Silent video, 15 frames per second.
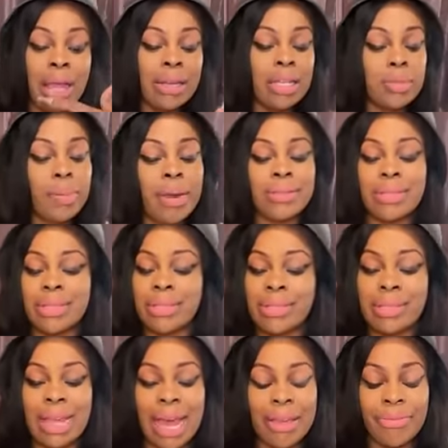This person
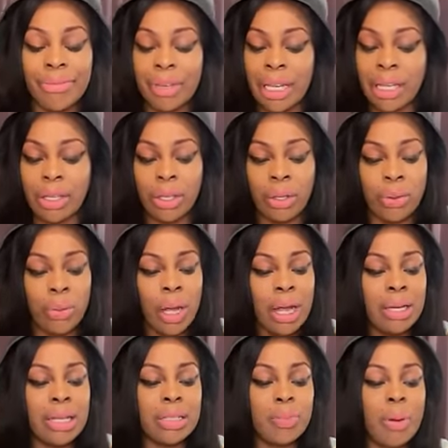siphoning you.
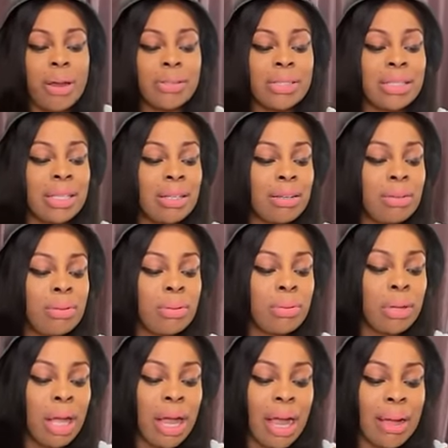This person,
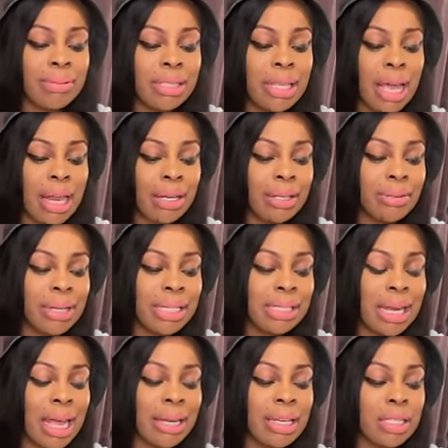oh, I'm telling you, it's
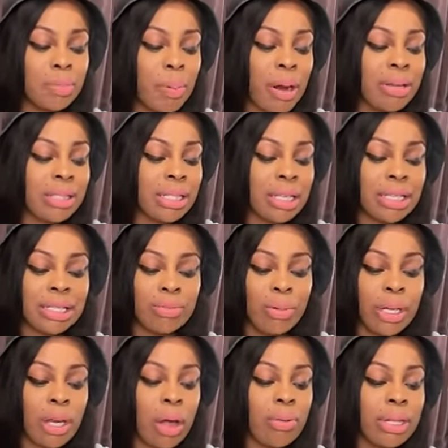like this person, because
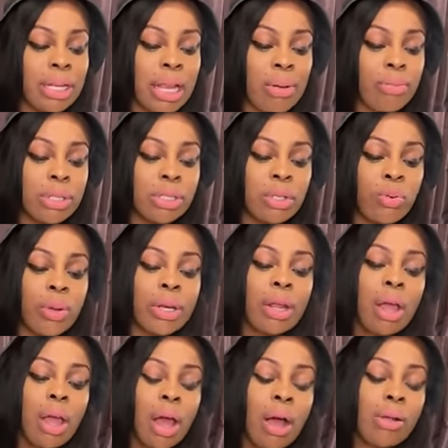we know that they were doing
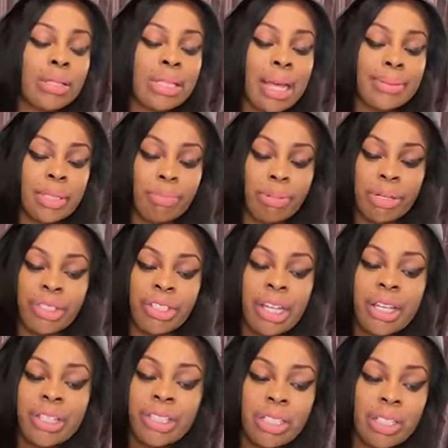all types of
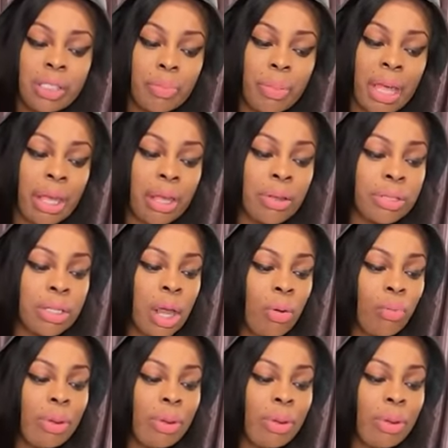projection spells.